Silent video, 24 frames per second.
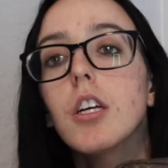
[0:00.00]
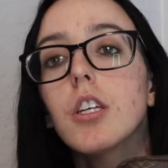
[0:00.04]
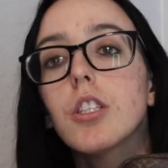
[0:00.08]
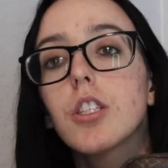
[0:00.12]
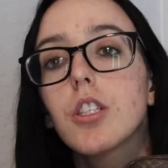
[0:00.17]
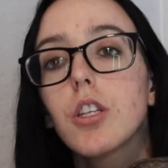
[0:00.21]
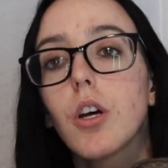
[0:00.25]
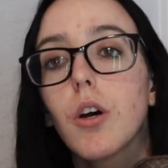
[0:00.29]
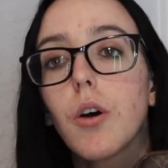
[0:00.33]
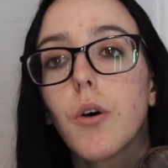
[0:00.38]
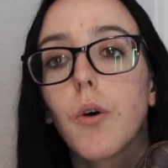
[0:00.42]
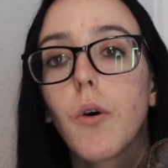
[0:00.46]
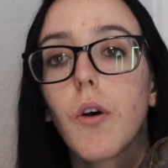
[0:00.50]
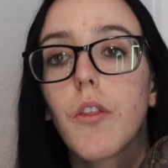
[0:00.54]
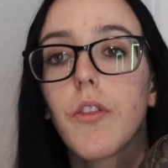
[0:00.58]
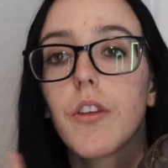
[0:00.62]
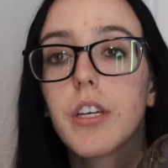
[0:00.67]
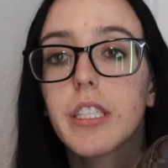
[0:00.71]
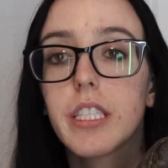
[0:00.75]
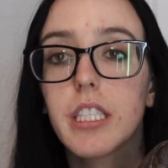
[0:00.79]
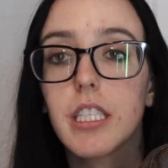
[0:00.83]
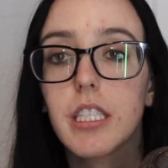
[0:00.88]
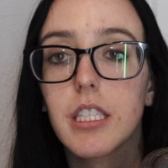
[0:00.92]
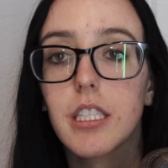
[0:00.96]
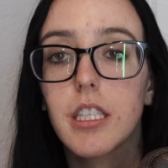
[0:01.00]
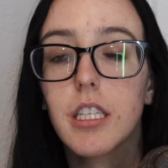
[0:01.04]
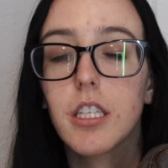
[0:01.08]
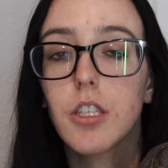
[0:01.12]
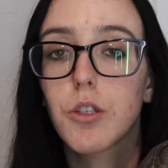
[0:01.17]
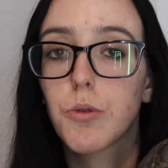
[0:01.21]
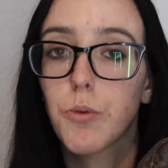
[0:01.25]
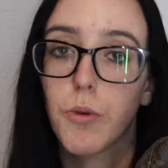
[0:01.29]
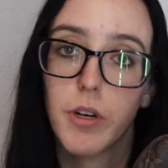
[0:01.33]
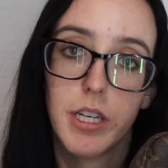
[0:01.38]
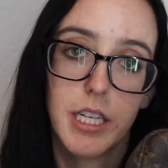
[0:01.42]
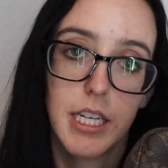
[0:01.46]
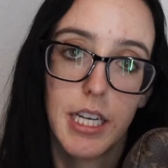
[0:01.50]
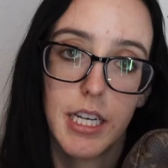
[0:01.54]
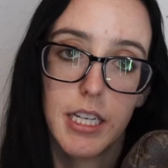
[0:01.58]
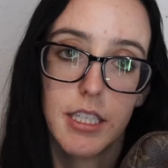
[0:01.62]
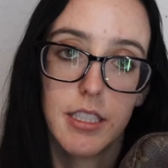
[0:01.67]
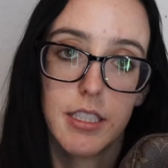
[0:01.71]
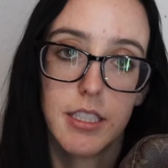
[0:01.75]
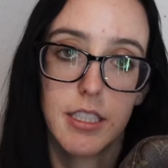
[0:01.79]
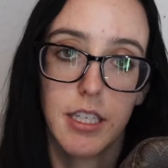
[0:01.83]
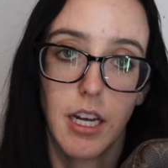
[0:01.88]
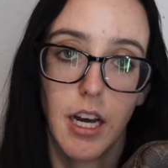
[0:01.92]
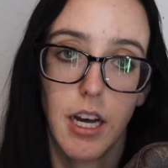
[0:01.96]
So this is the
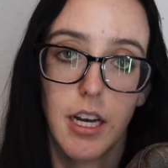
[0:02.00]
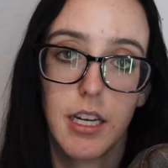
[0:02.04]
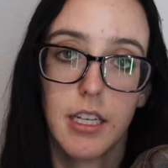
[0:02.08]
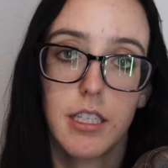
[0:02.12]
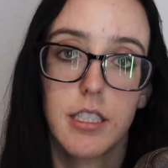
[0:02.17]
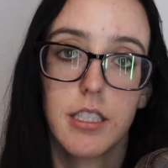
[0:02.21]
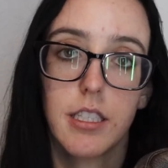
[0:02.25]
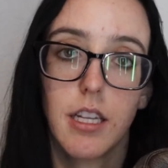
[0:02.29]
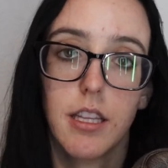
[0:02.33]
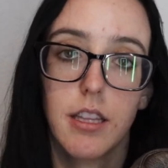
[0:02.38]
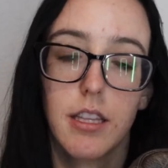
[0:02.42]
28 size.